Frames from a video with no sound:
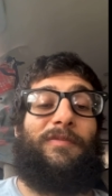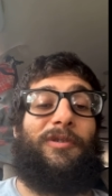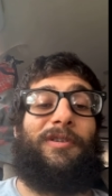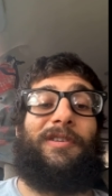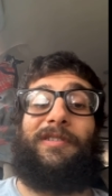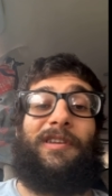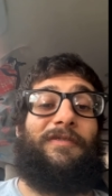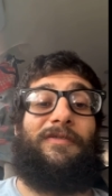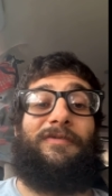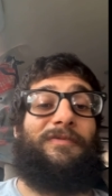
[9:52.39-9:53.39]
But
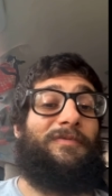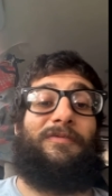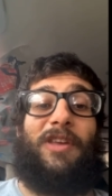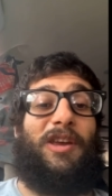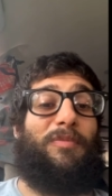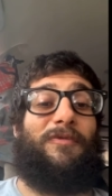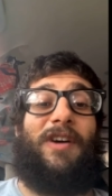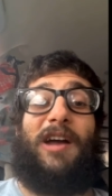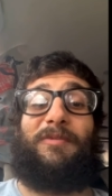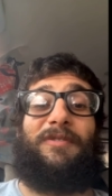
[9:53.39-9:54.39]
if they could
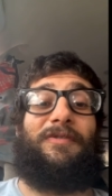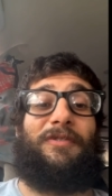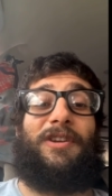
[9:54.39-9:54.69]
provide me free